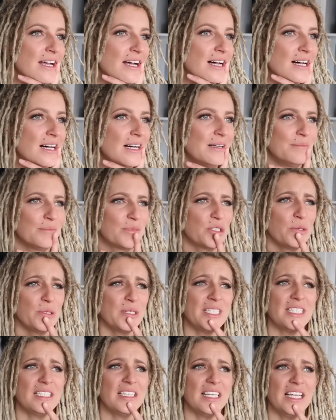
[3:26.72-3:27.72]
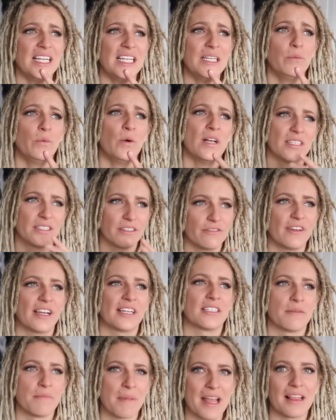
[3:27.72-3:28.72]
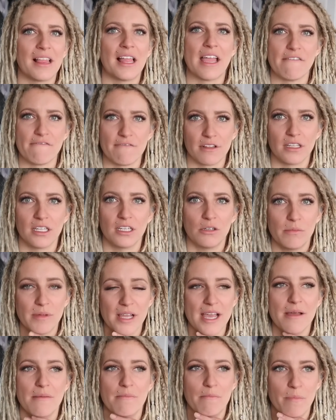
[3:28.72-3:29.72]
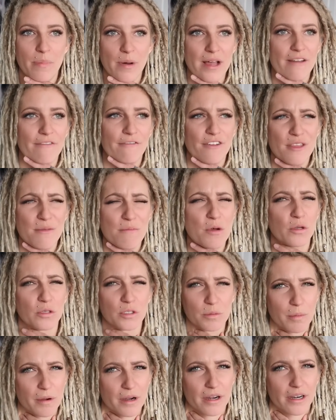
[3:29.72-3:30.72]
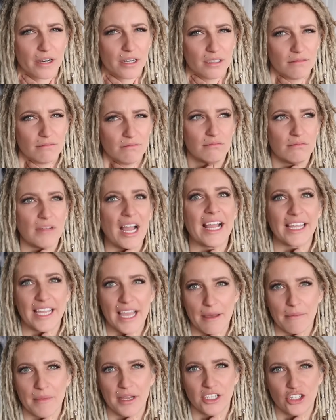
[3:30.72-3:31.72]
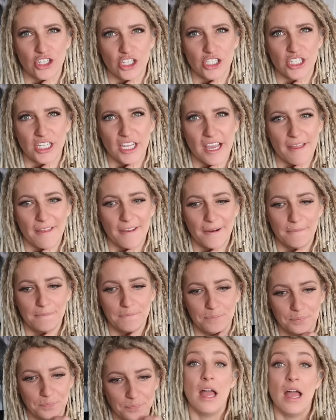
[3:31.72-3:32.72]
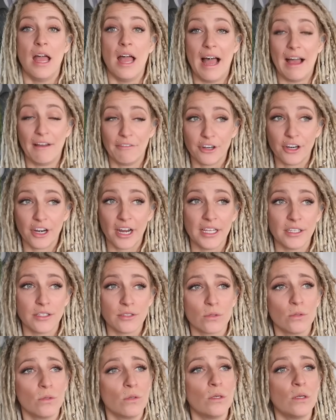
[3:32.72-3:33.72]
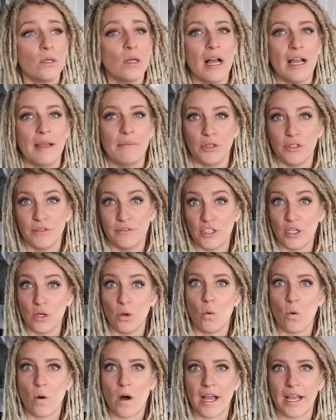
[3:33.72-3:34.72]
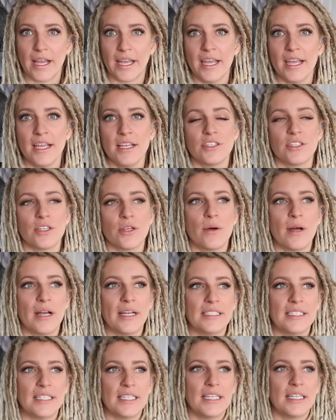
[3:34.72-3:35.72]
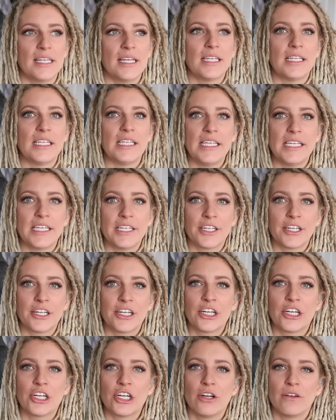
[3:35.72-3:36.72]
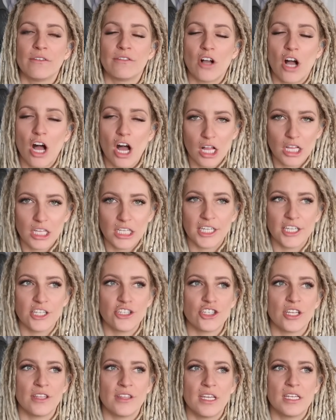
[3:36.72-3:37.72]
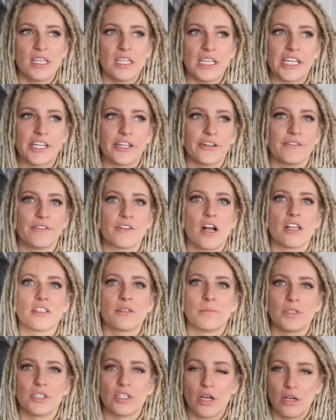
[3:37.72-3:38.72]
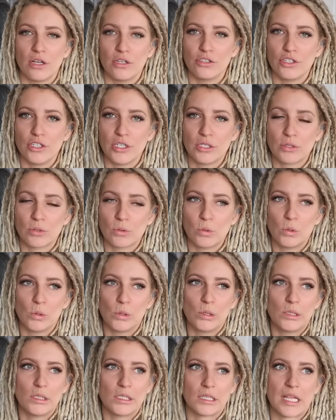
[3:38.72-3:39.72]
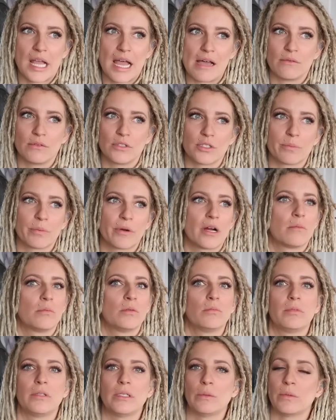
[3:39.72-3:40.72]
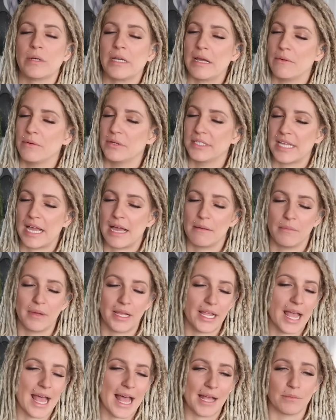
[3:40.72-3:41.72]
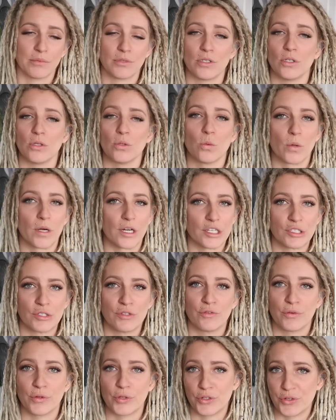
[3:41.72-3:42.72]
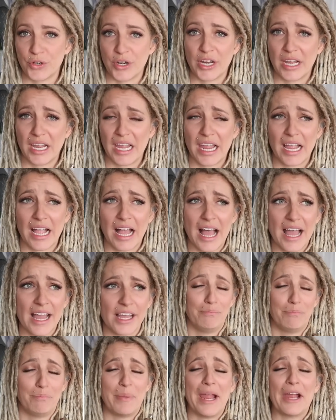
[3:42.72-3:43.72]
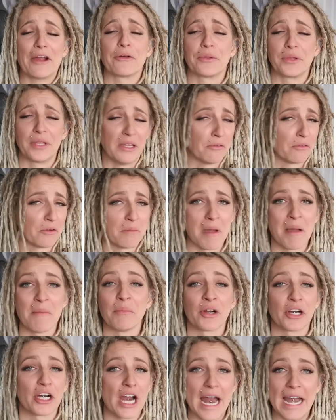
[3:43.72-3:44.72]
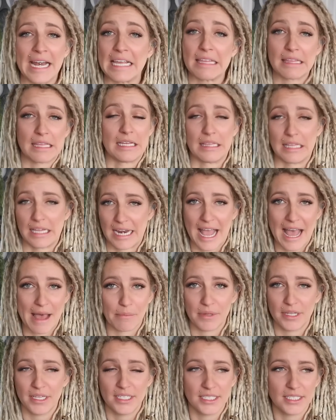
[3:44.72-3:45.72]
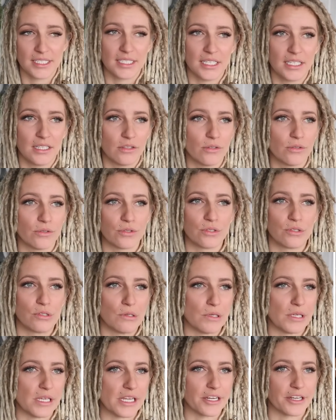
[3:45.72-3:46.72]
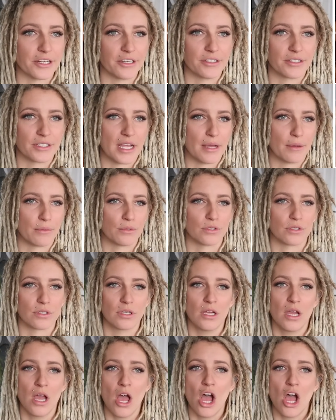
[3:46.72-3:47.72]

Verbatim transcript: Um, so it, it was affecting my life a little bit, but for the most part, I kept my shit together. After high school, I moved to Hawaii, so I did a year of college and then a year of cosmetology school, and that was probably when I was at my absolute worst for drinking. I barely remember anything that happened. In those two years, I was